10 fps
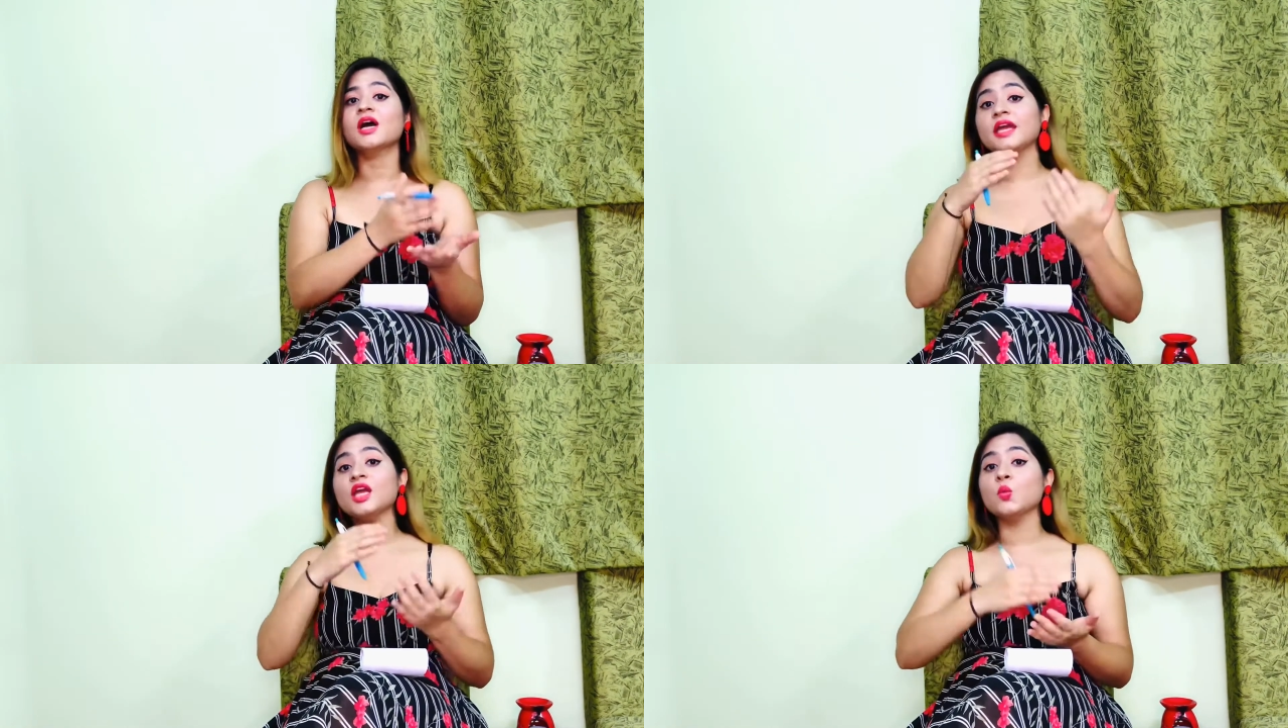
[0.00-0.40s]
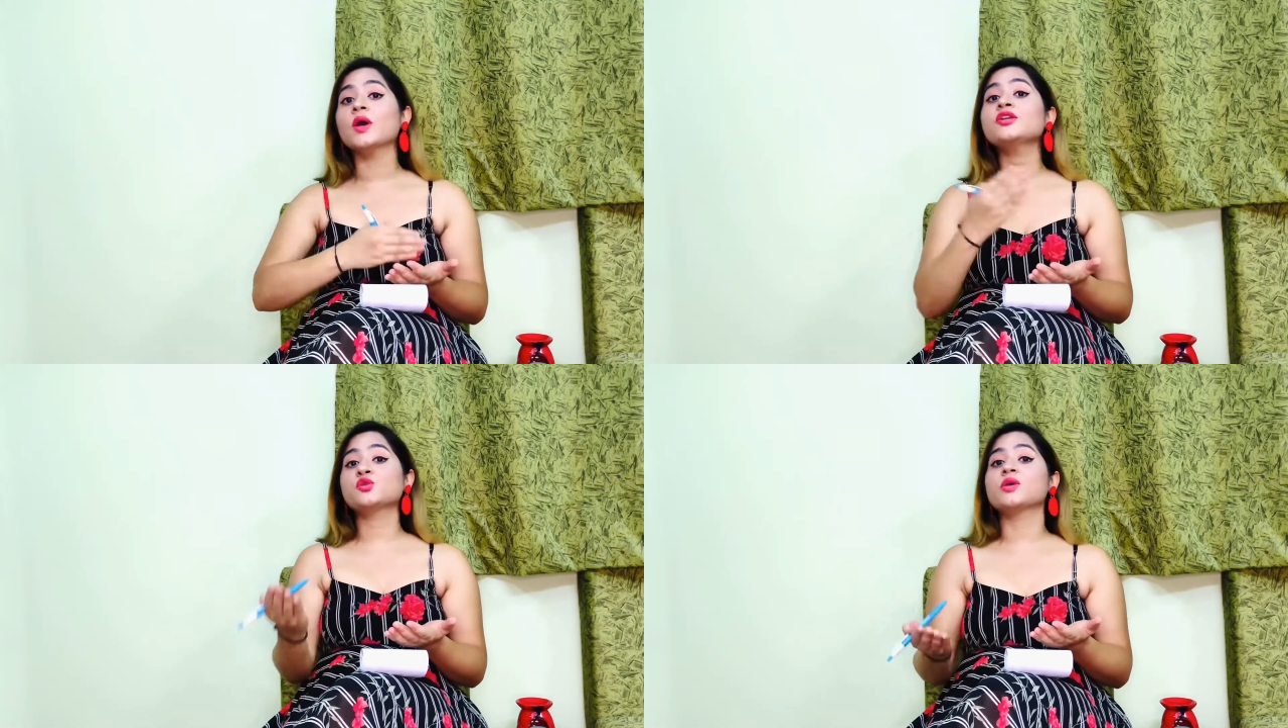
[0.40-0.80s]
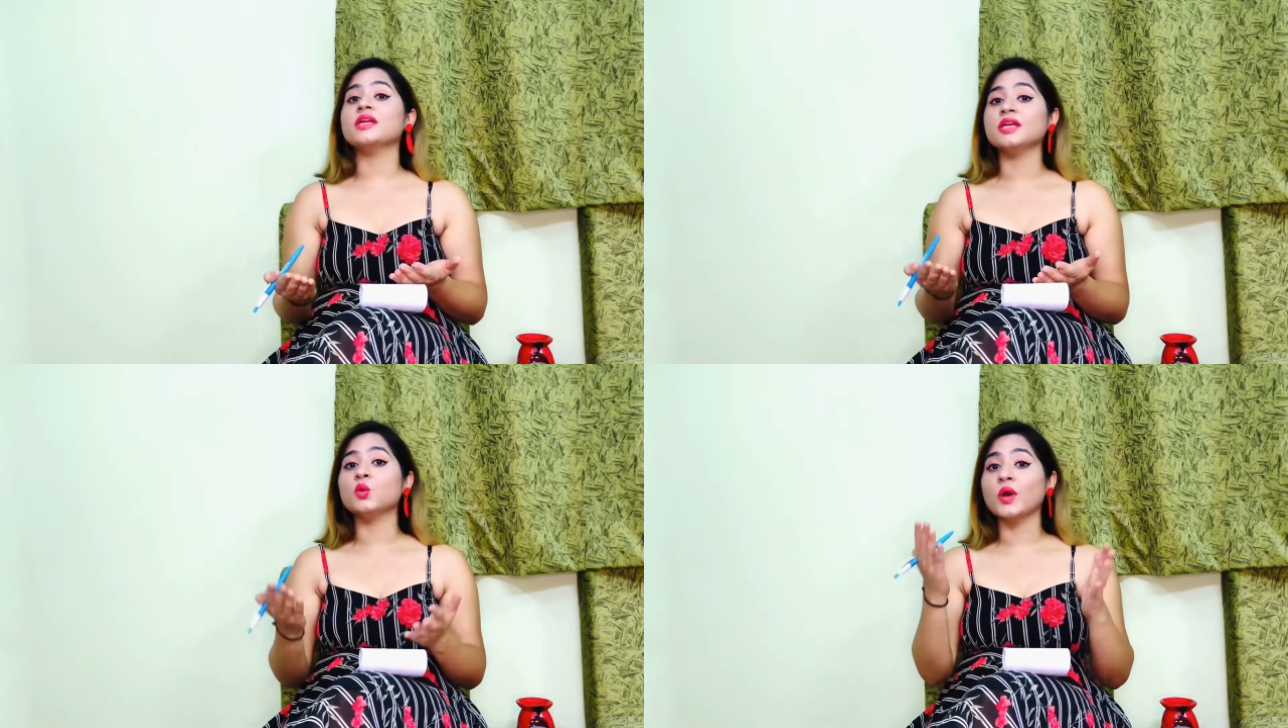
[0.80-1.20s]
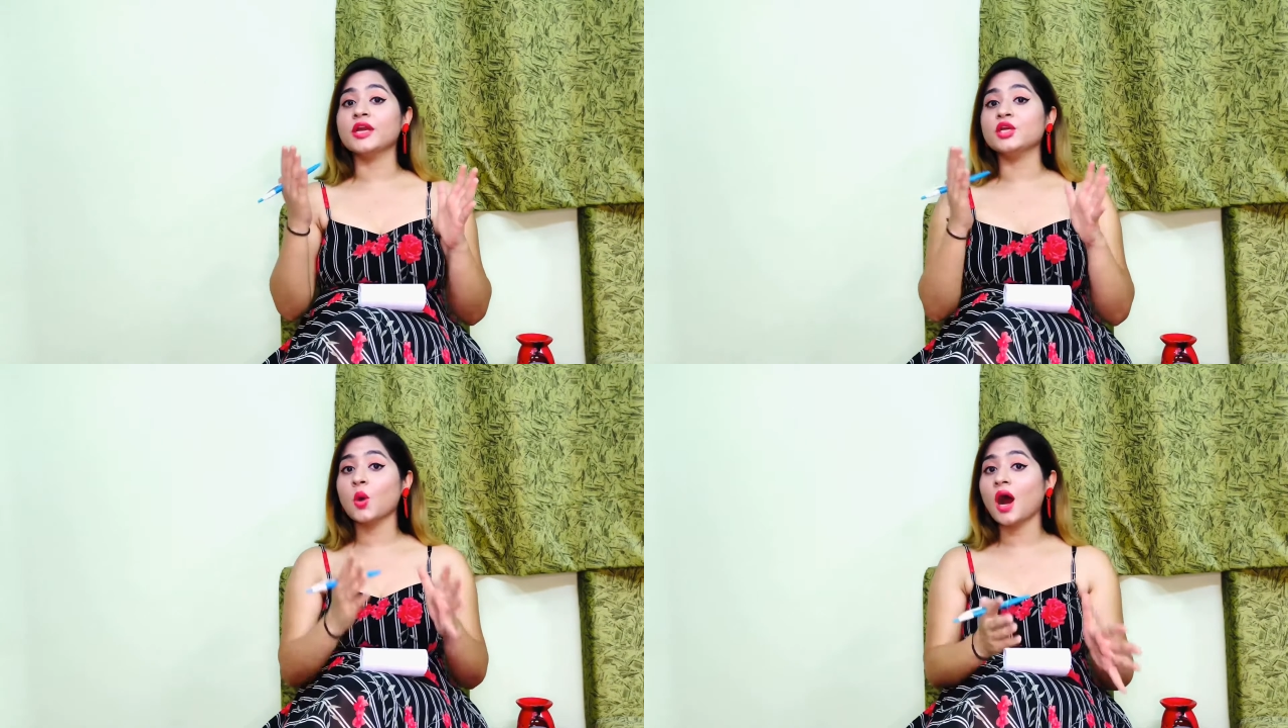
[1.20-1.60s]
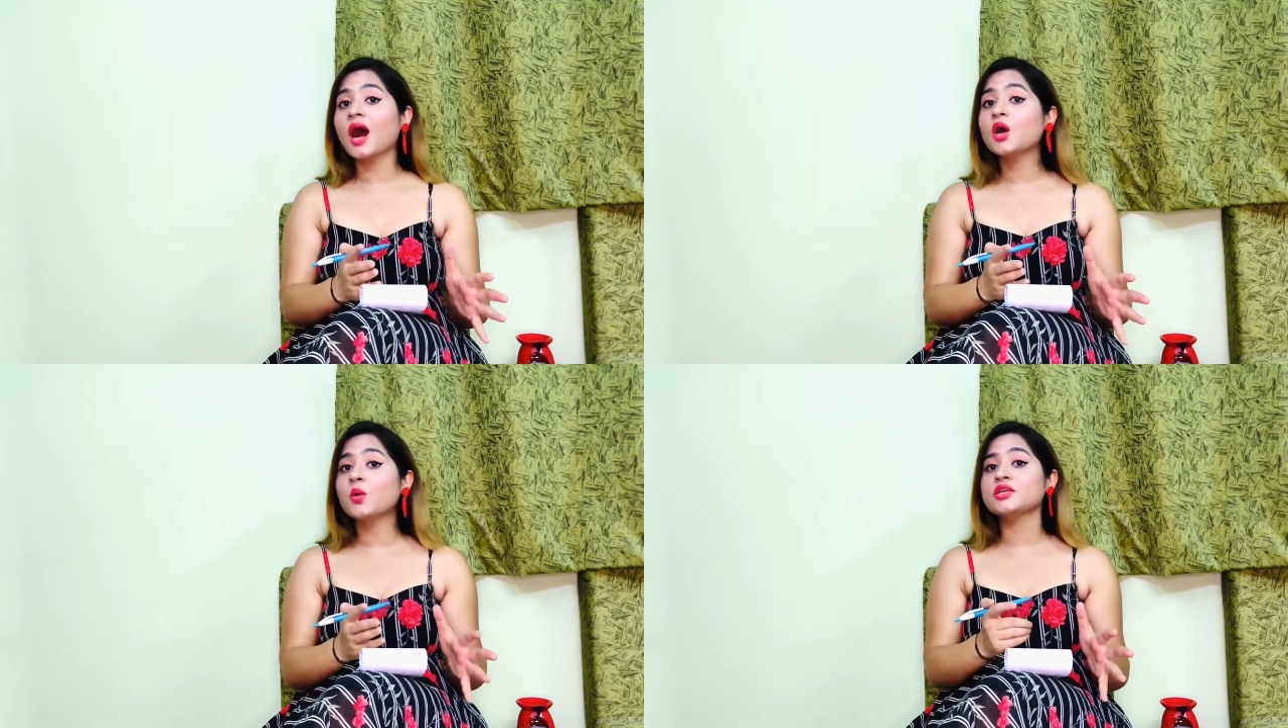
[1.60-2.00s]
Eventually, when you
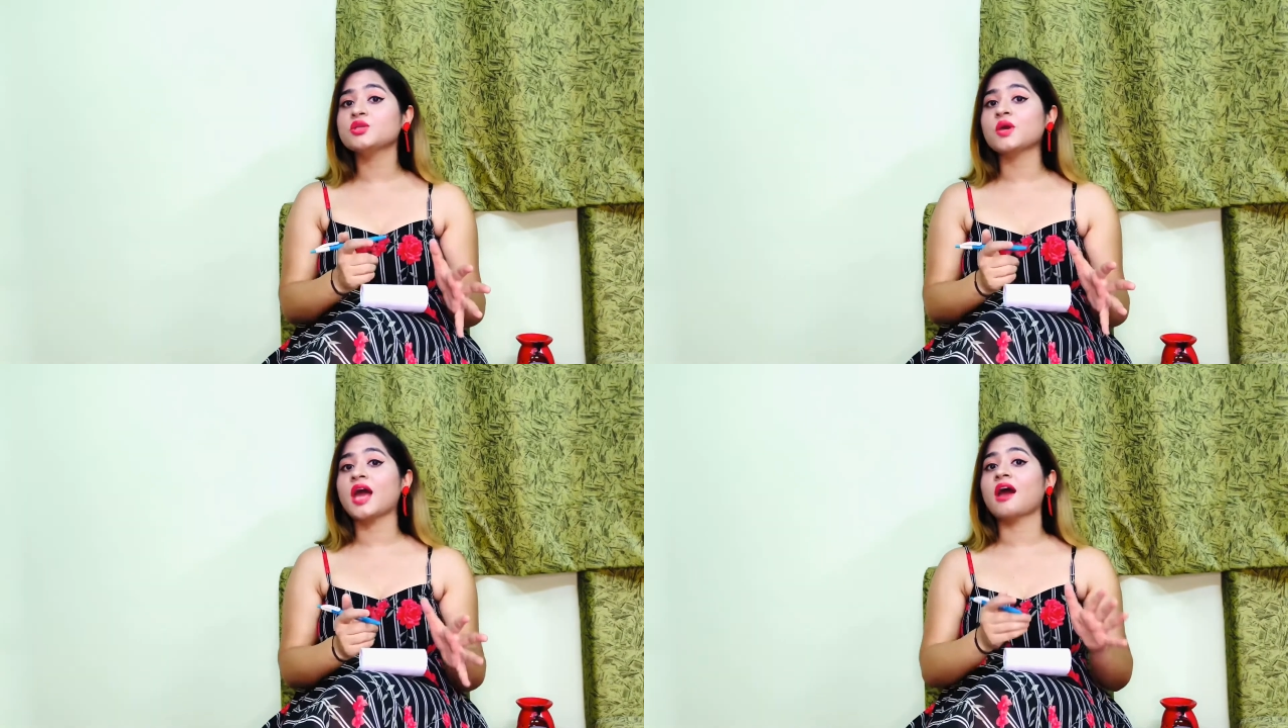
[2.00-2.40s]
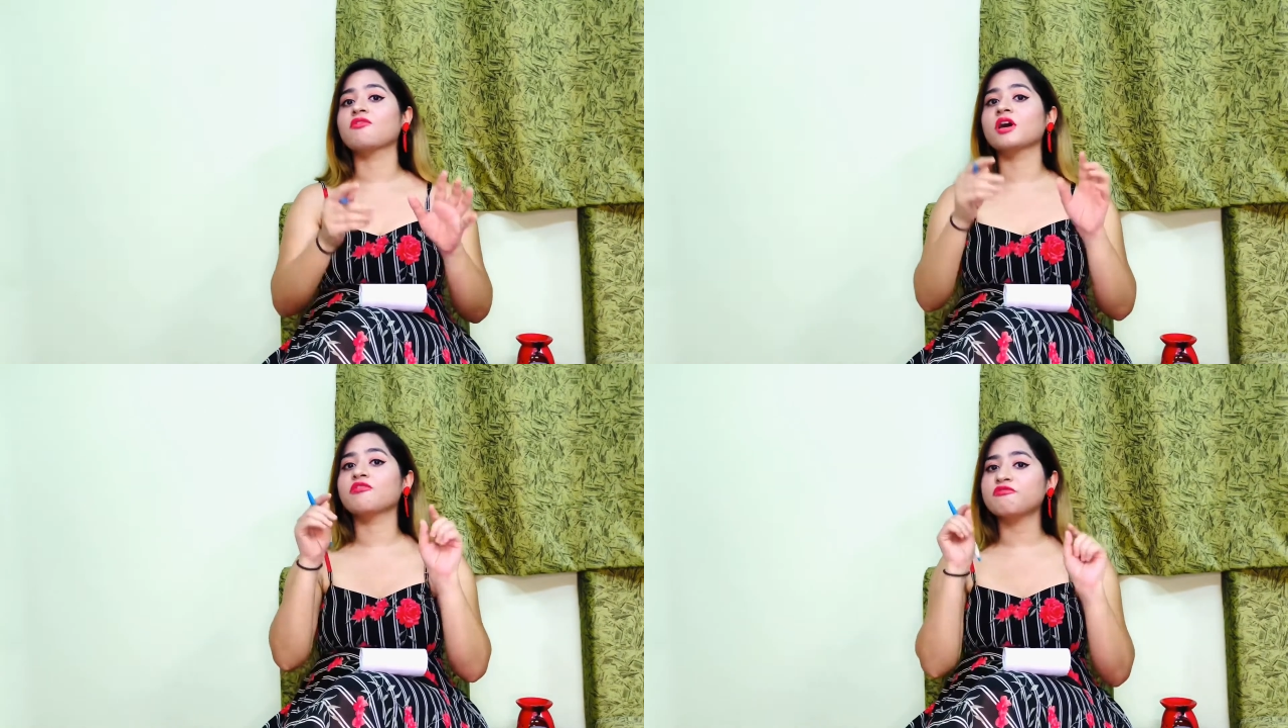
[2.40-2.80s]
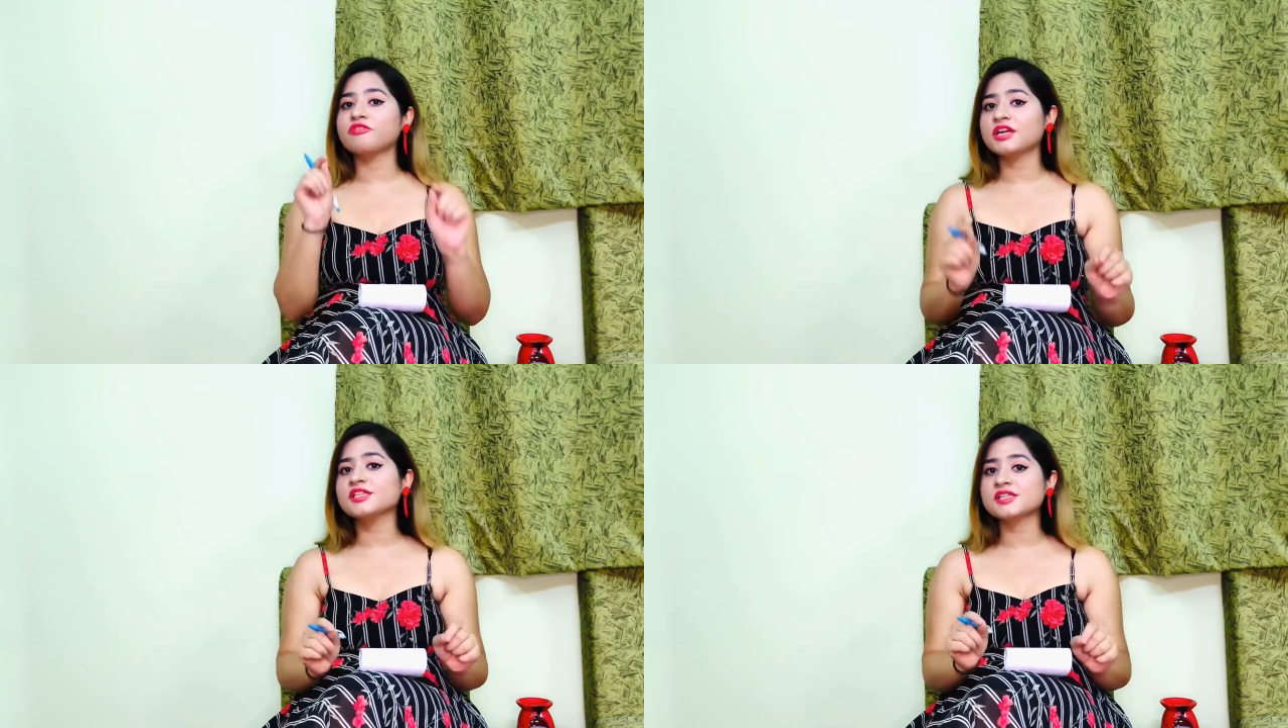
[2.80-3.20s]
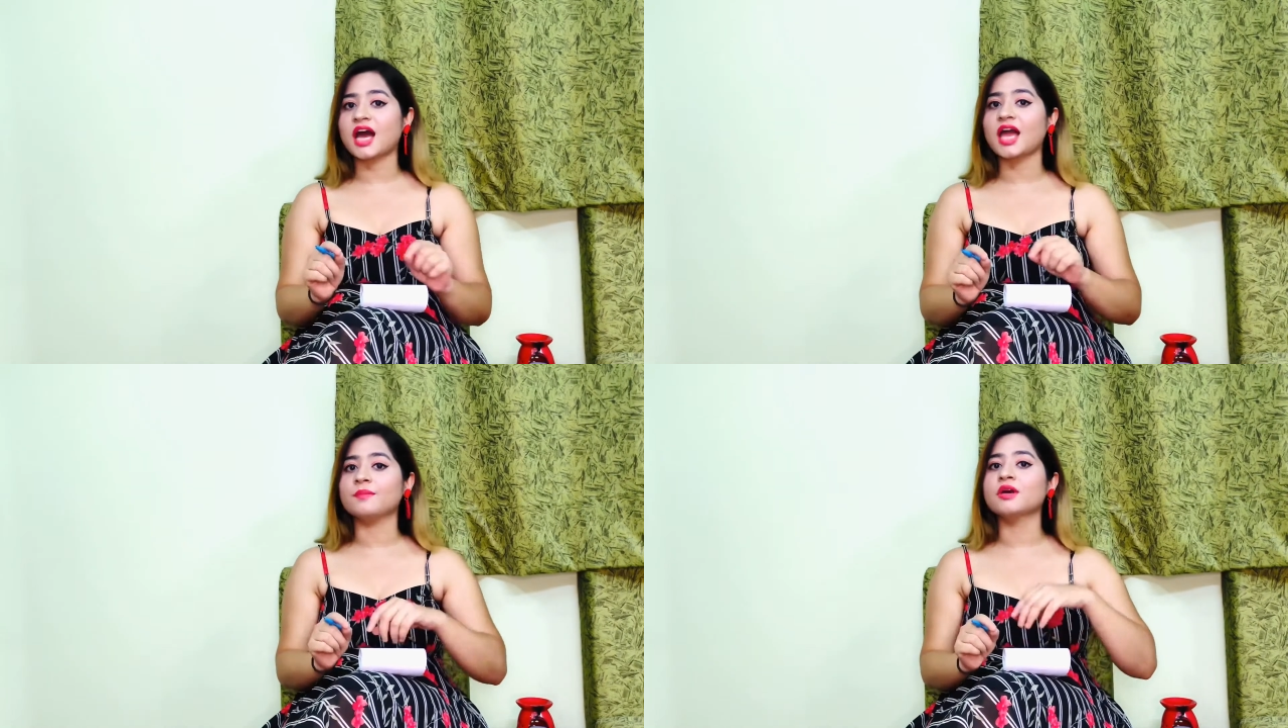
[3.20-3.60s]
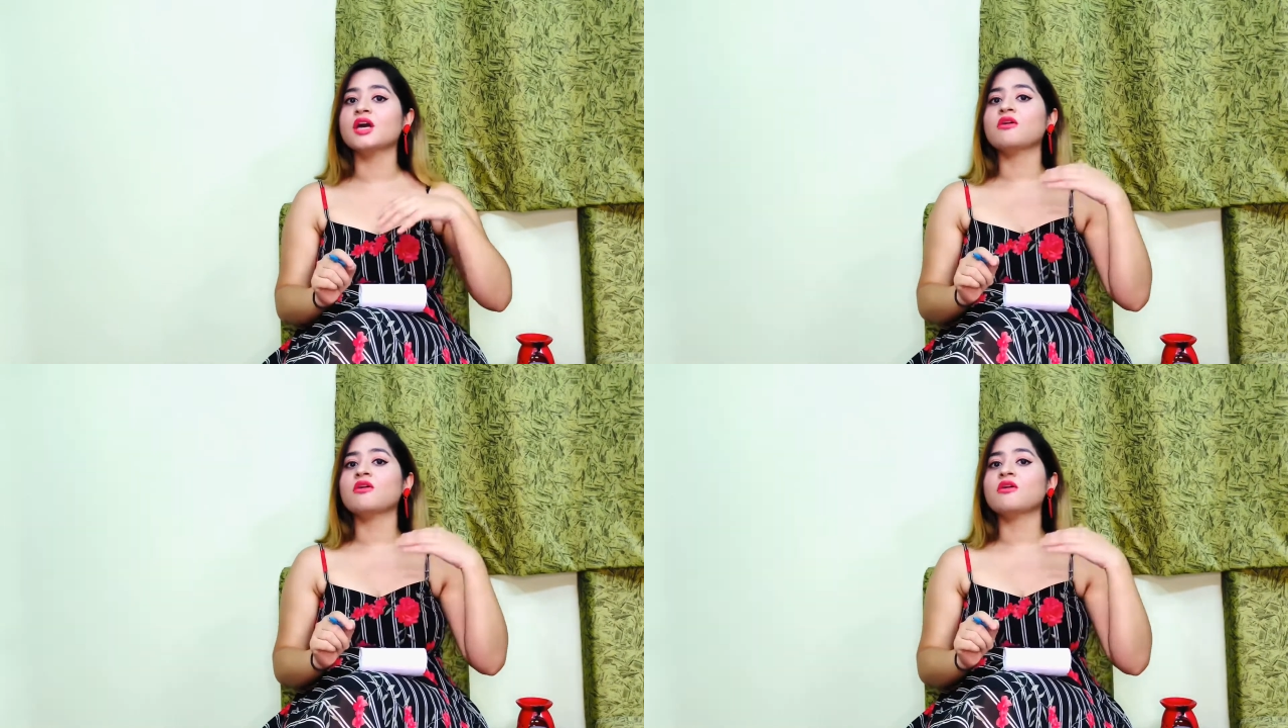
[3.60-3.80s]
are going to have a fixed time